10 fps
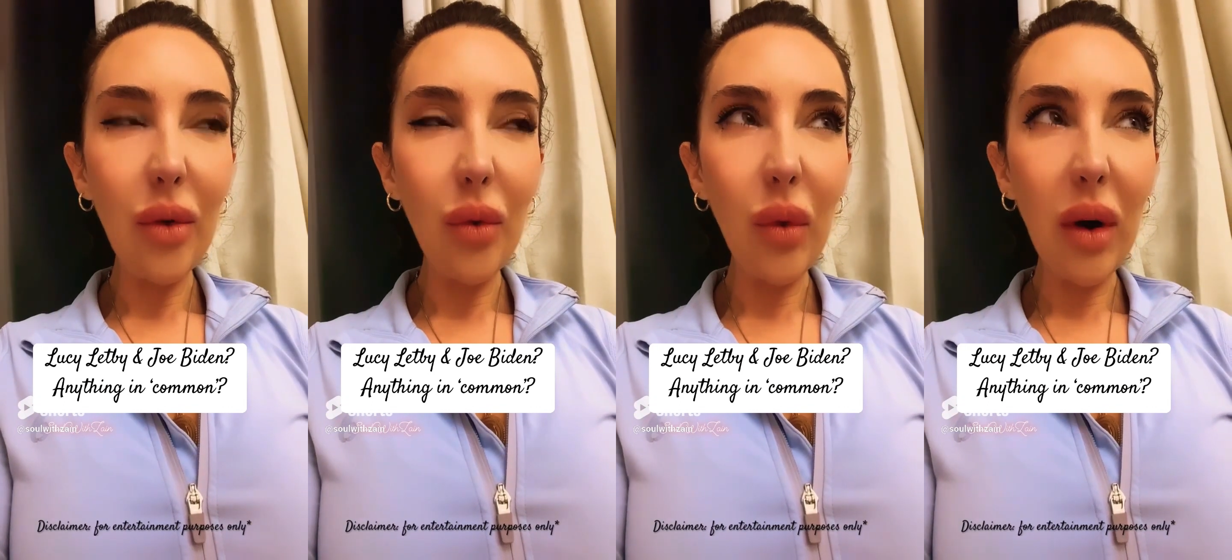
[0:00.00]

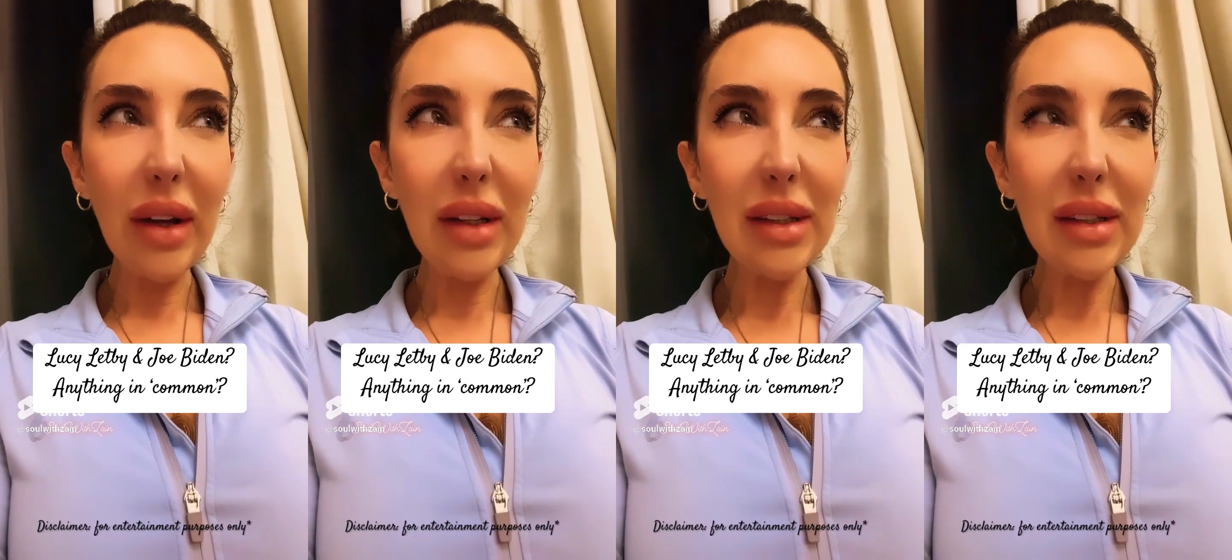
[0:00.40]
what
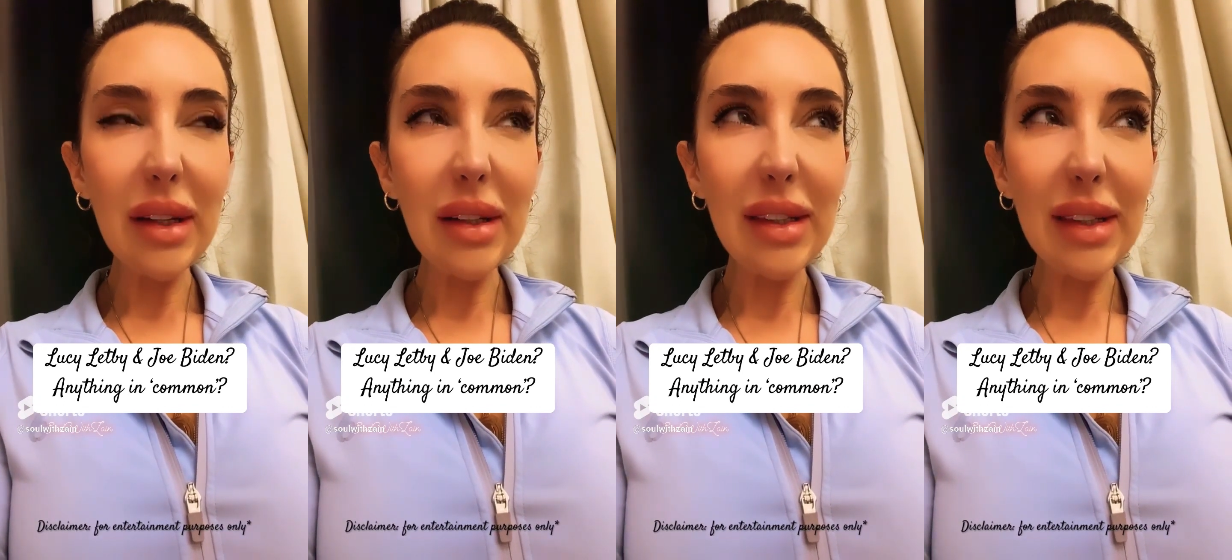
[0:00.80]
is
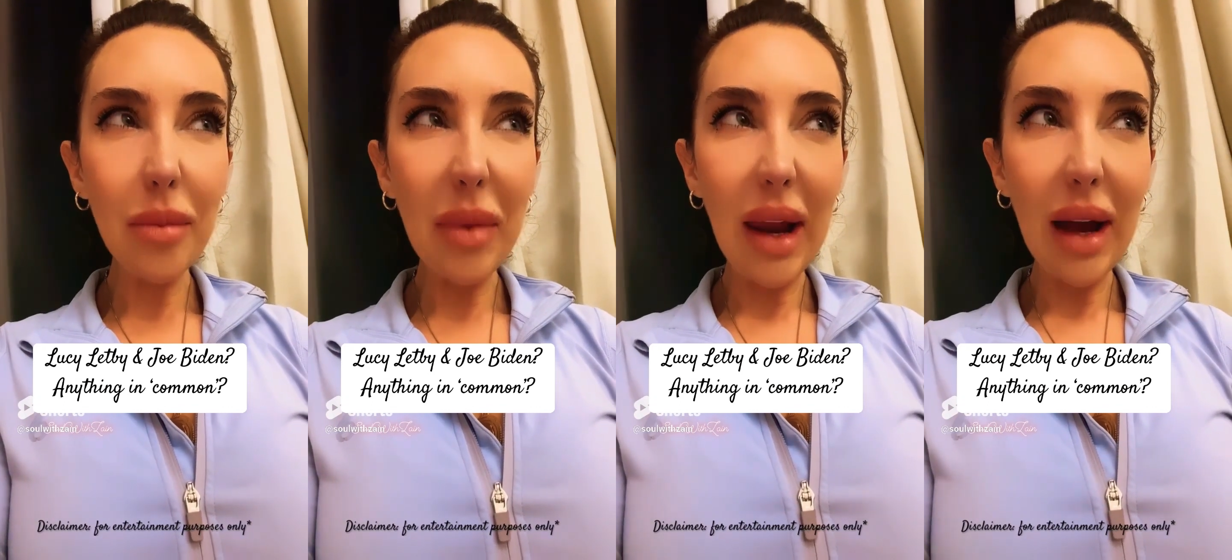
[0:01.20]

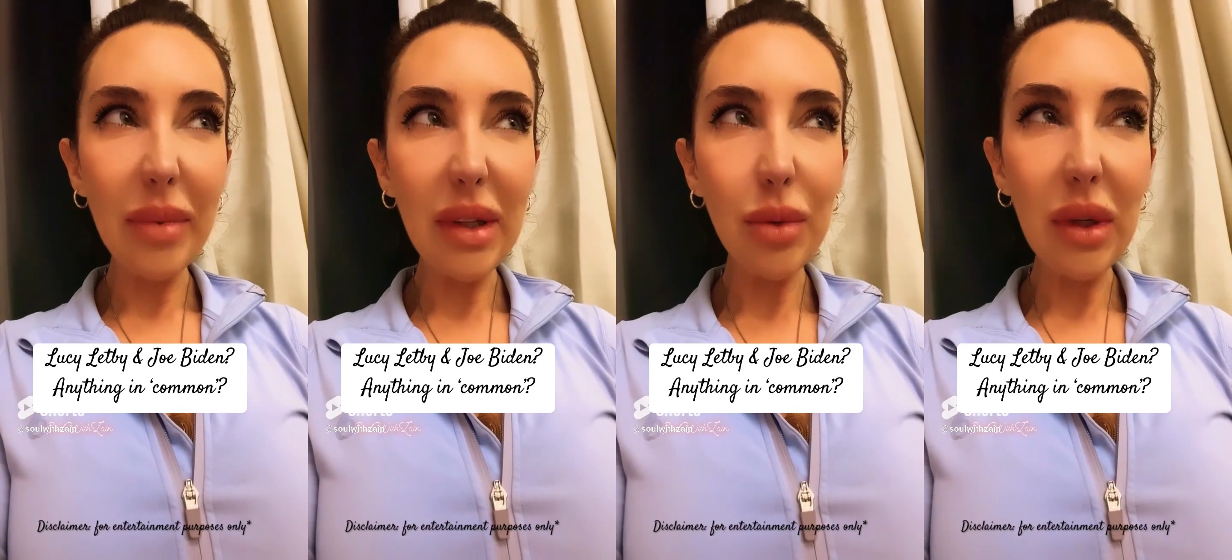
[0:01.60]
similar
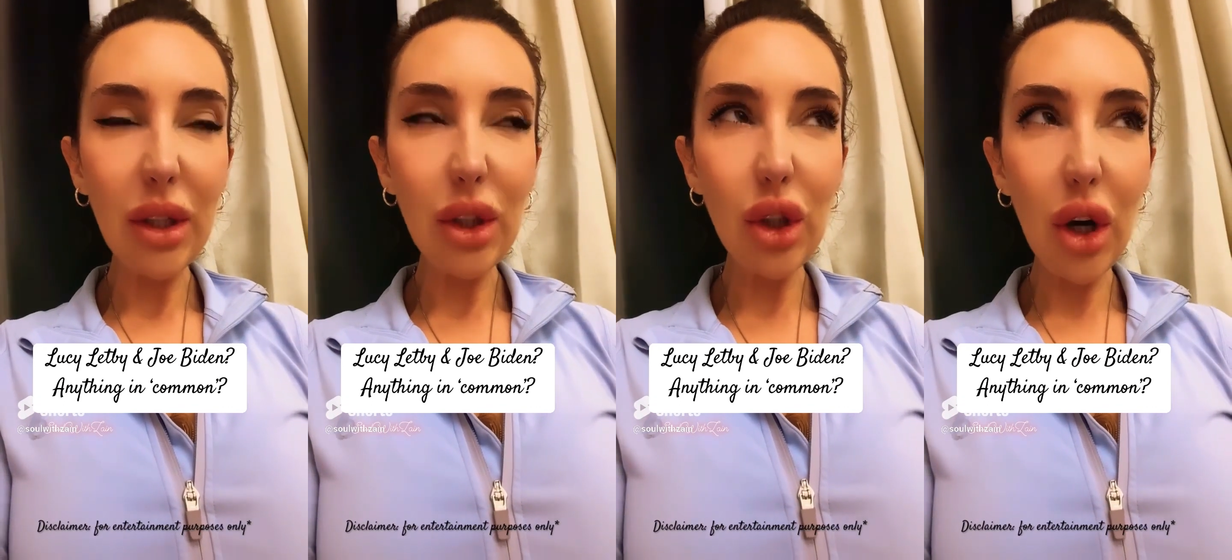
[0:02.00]

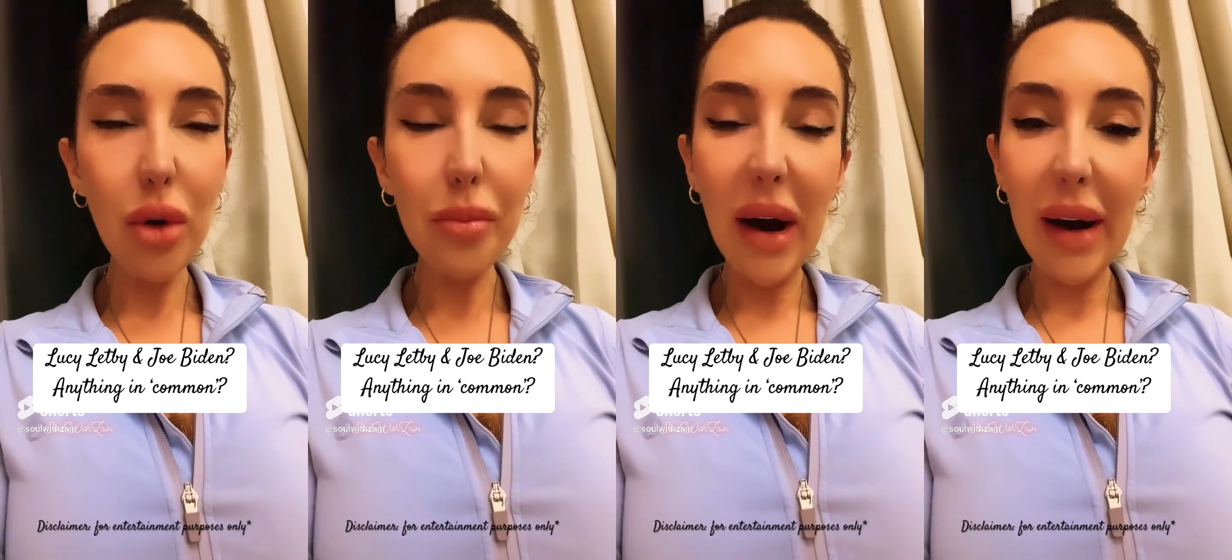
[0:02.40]
between
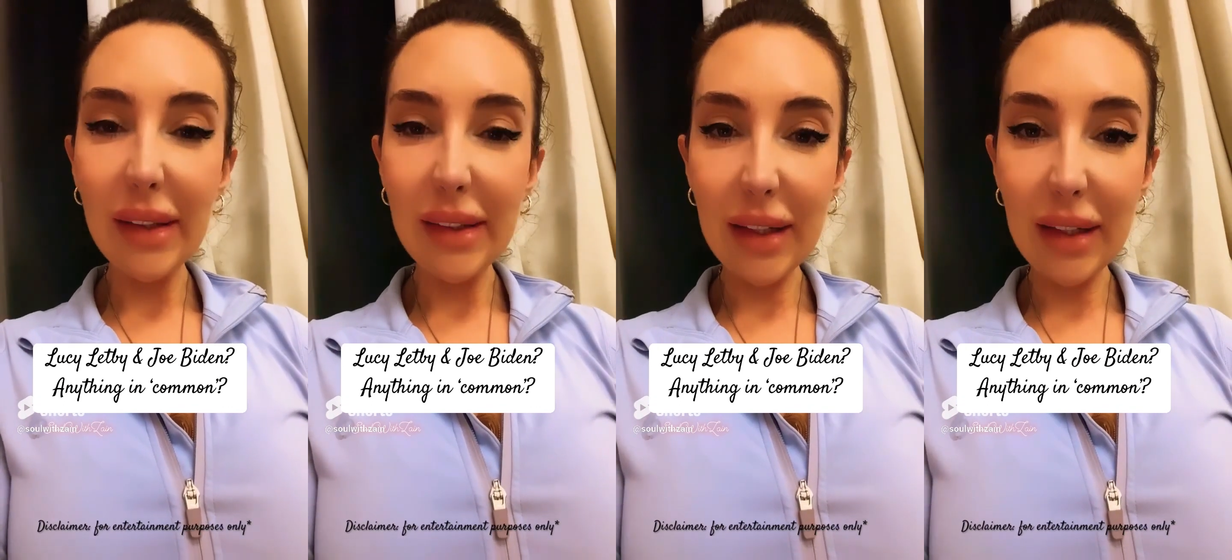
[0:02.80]
Joe
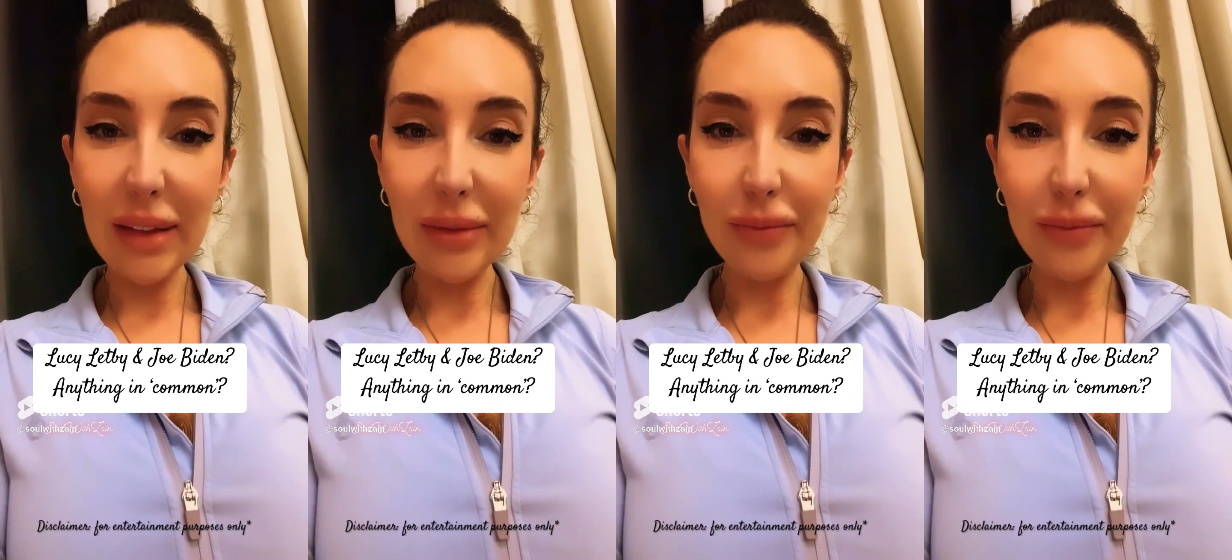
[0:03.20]
Biden,